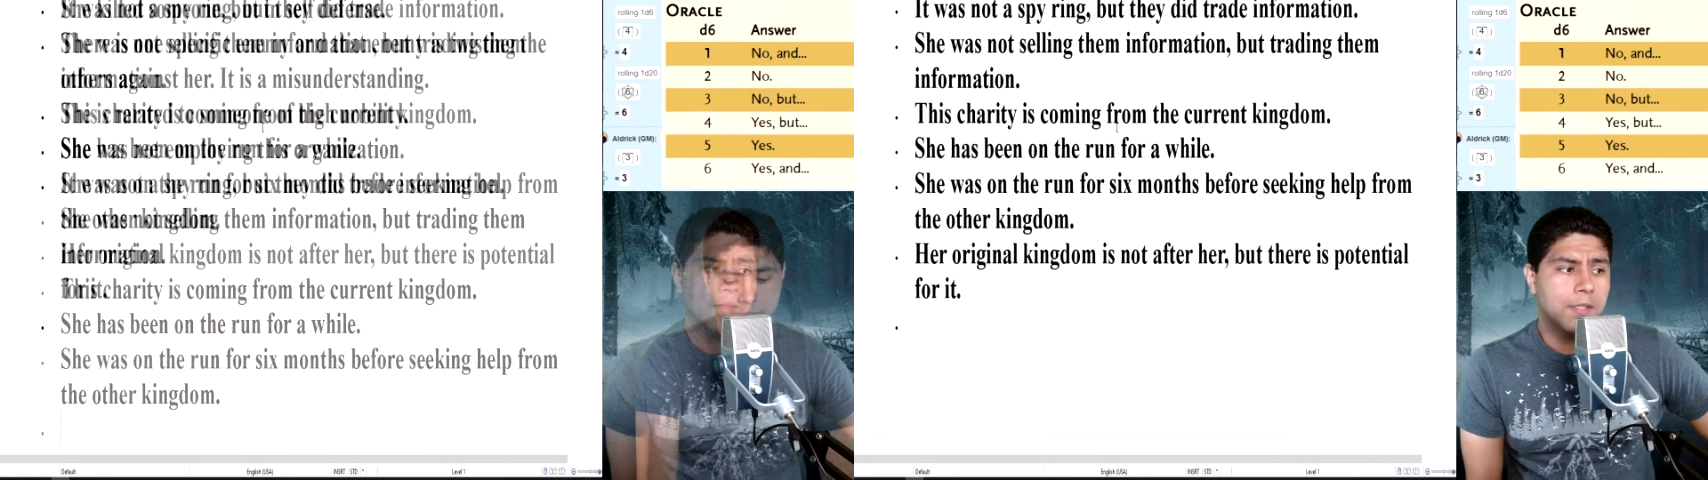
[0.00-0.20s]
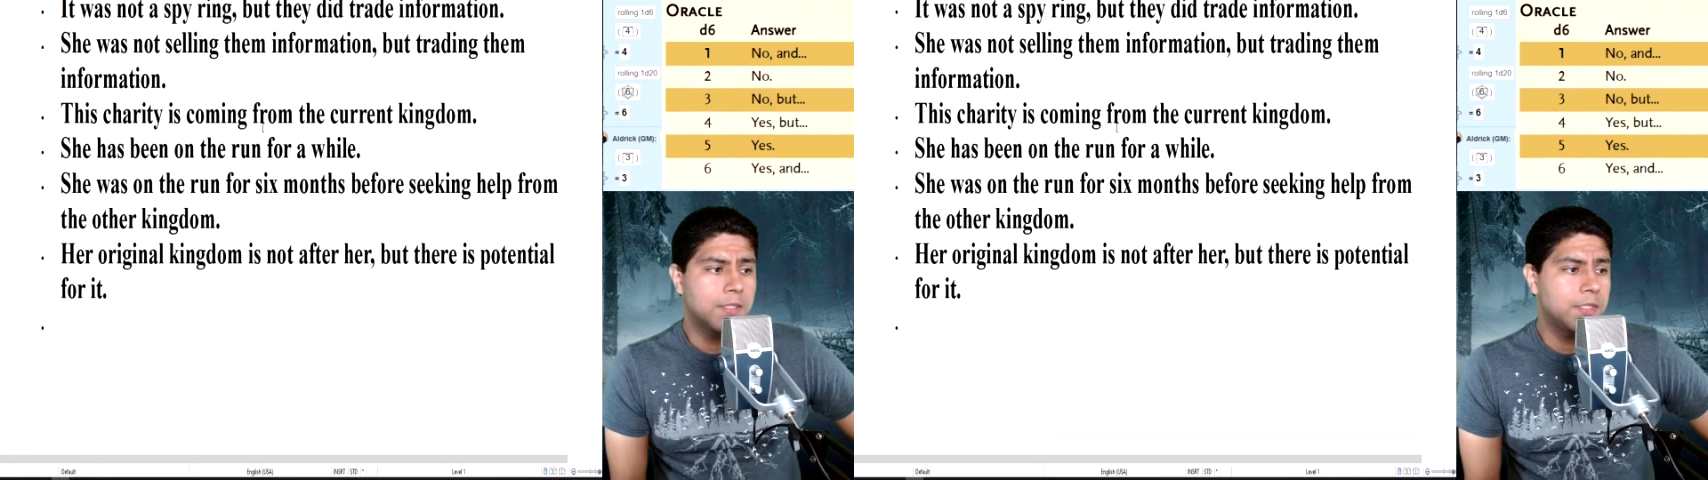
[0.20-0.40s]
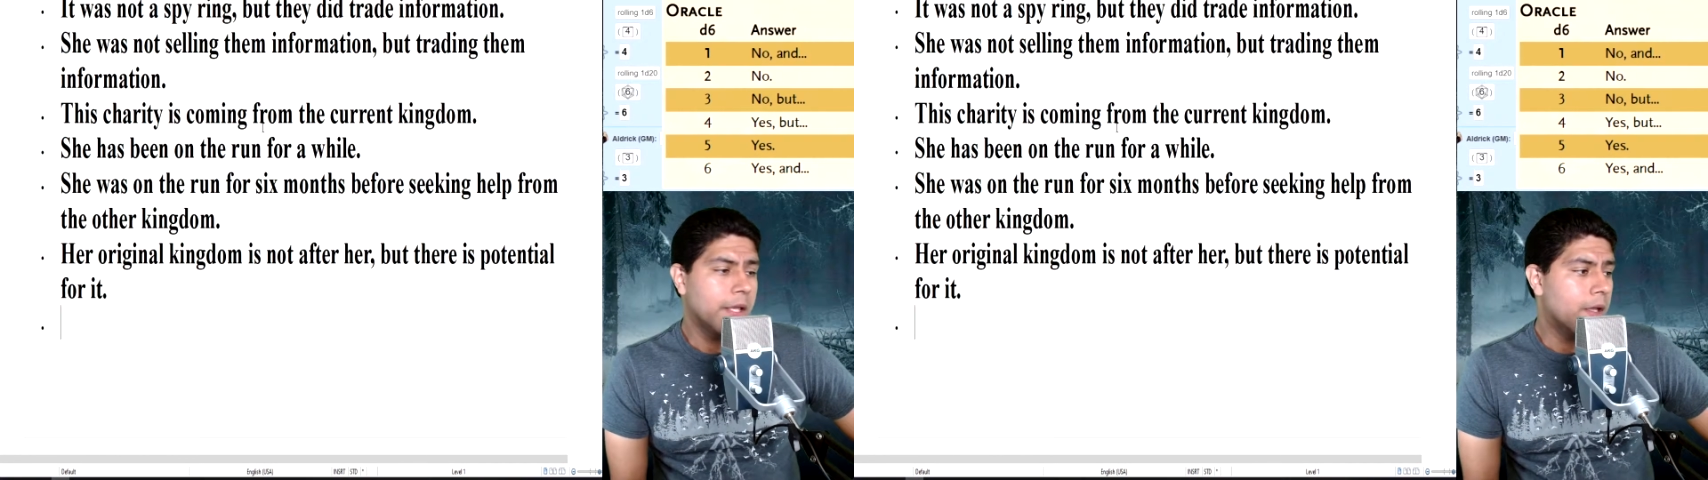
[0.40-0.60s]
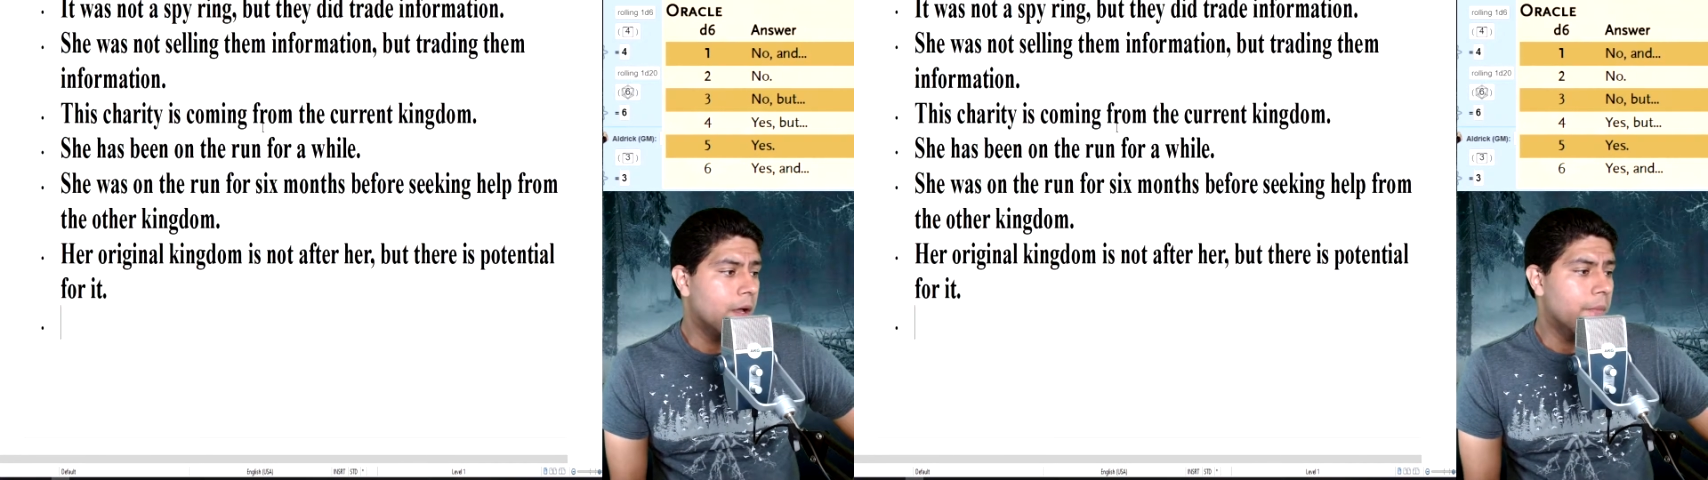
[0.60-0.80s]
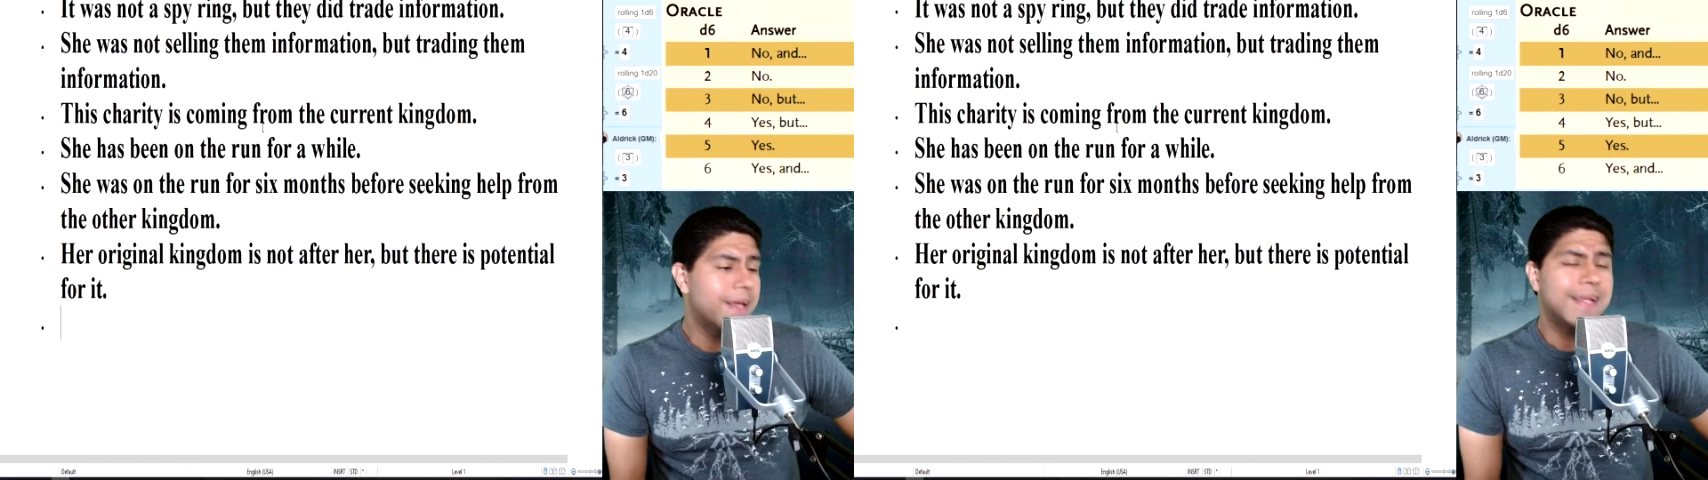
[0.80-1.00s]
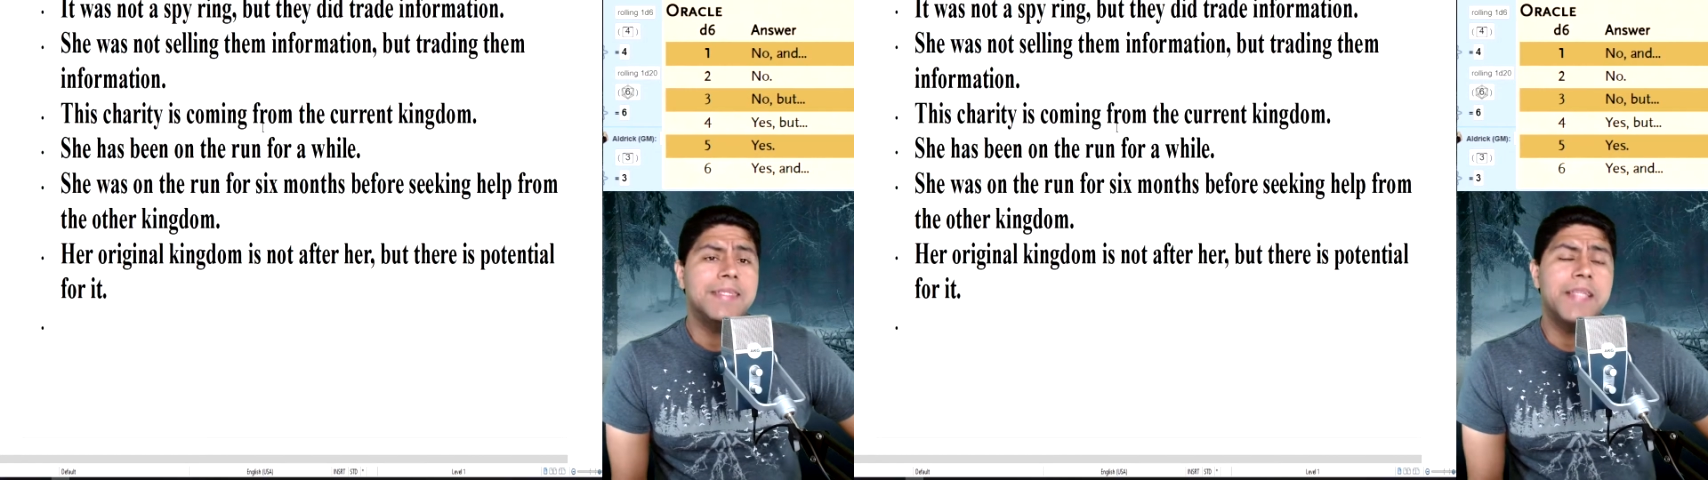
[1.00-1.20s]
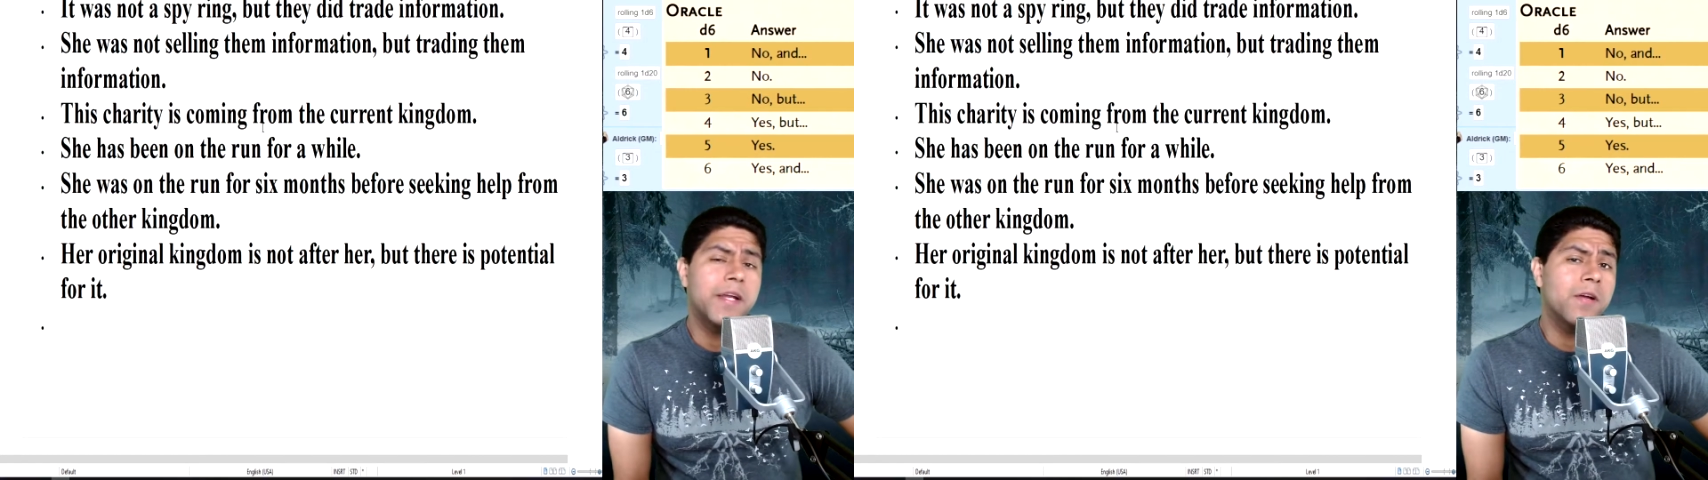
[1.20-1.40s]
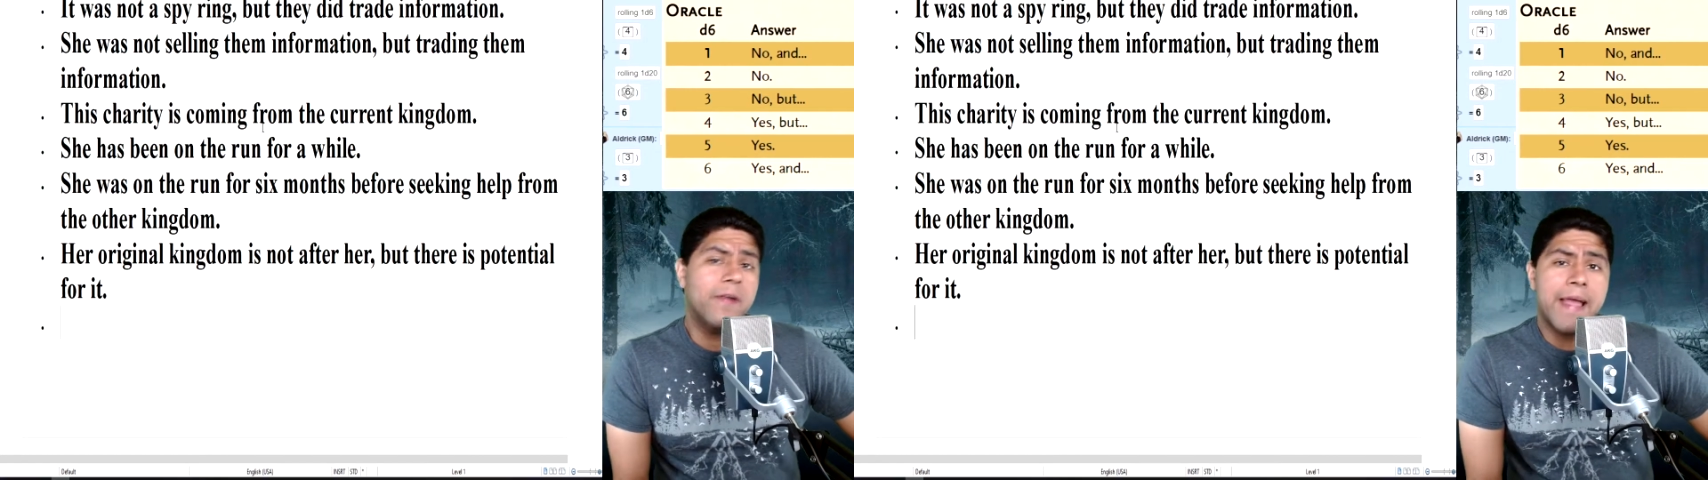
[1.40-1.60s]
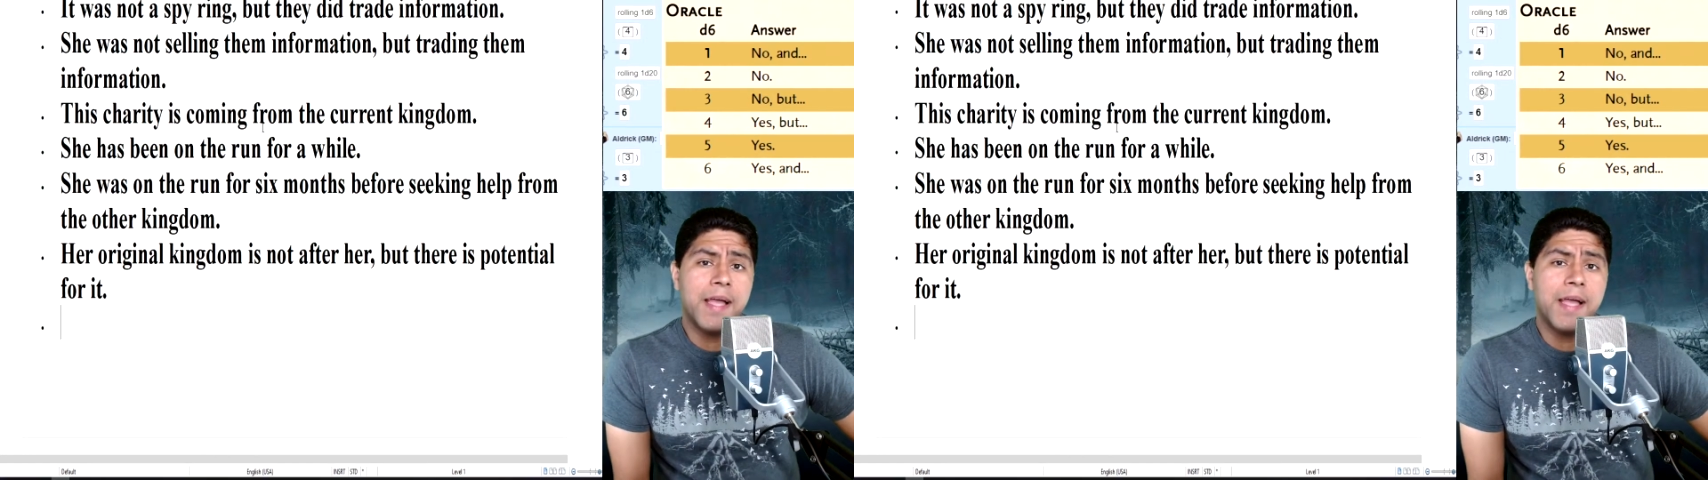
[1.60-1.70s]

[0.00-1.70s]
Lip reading: Let's see. Did her